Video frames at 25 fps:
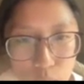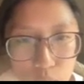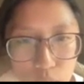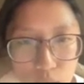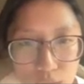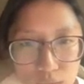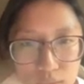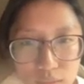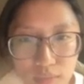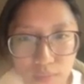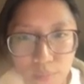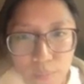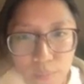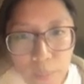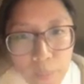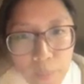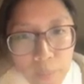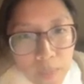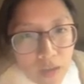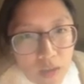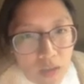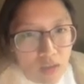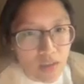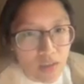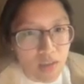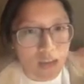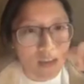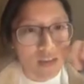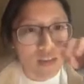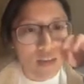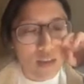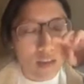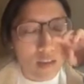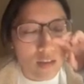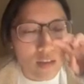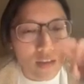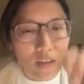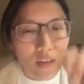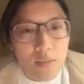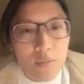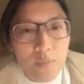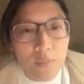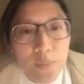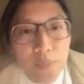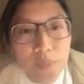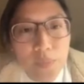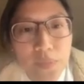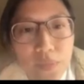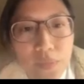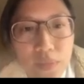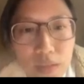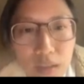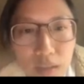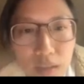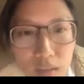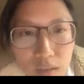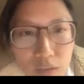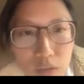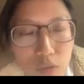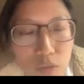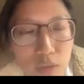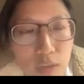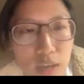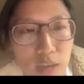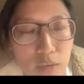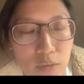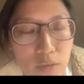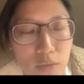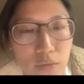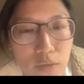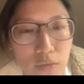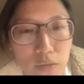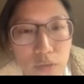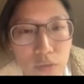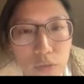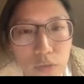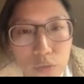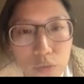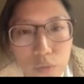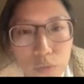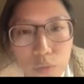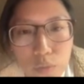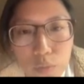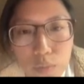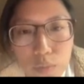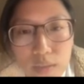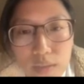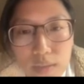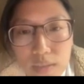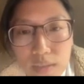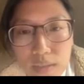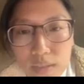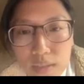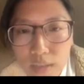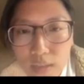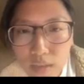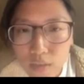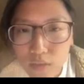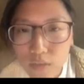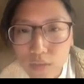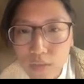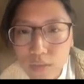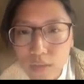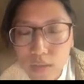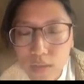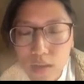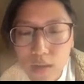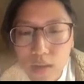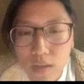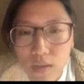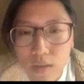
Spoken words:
works. Okay, you can refer to the details